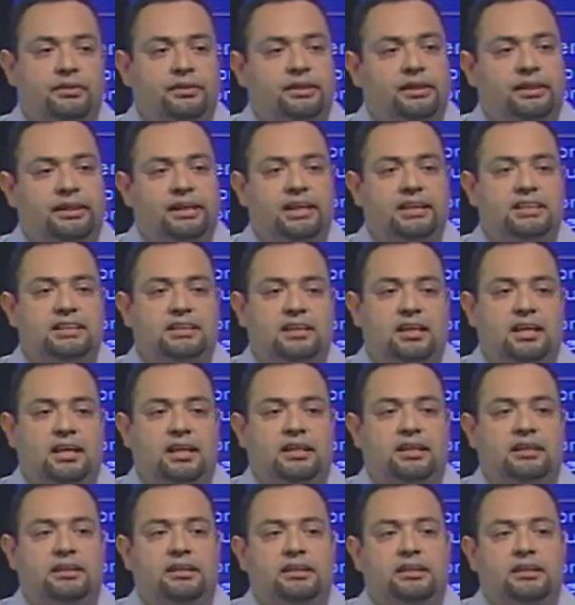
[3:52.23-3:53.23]
The next
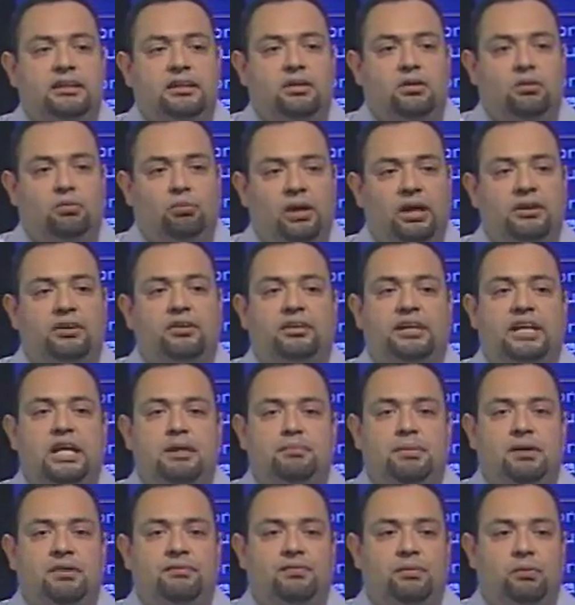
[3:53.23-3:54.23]
slide, record
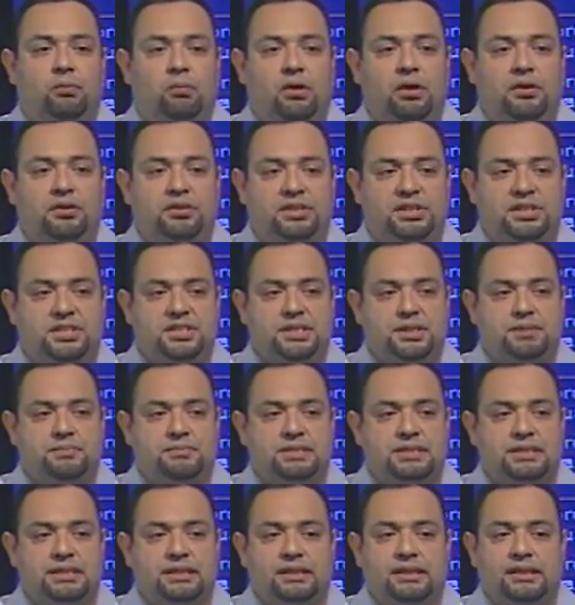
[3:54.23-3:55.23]
keeping for water
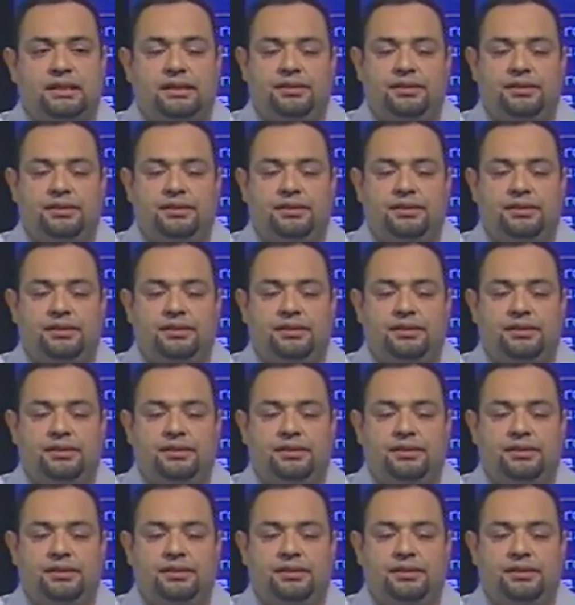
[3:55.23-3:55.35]
systems.